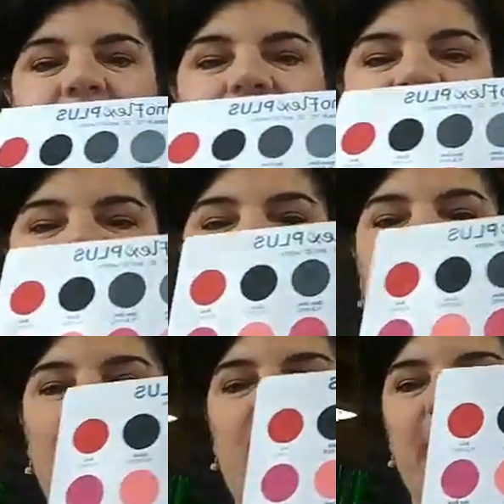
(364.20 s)
Okay, so
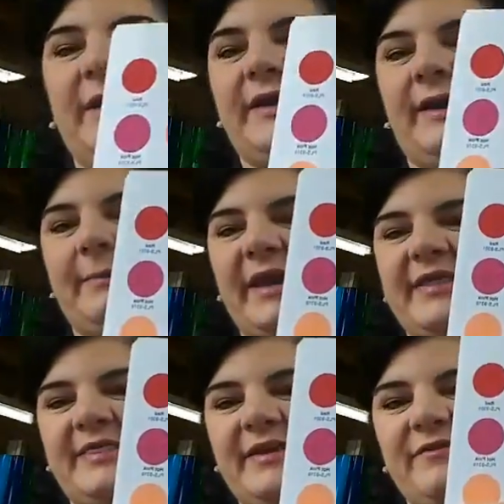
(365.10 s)
you open it up,
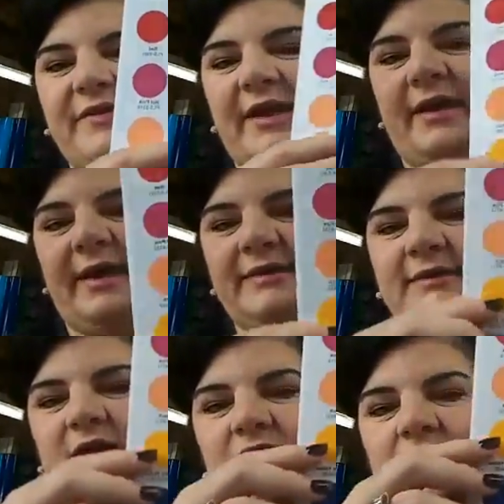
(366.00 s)
and they've
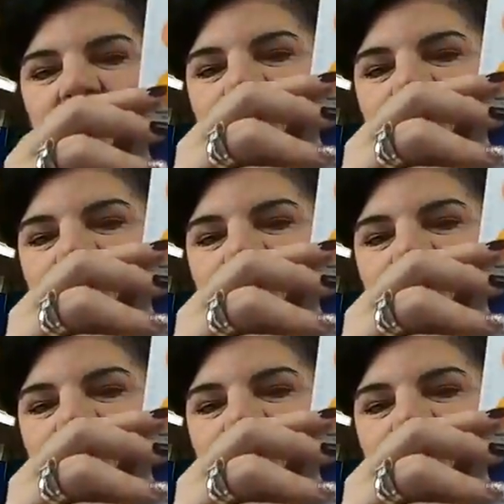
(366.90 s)
got all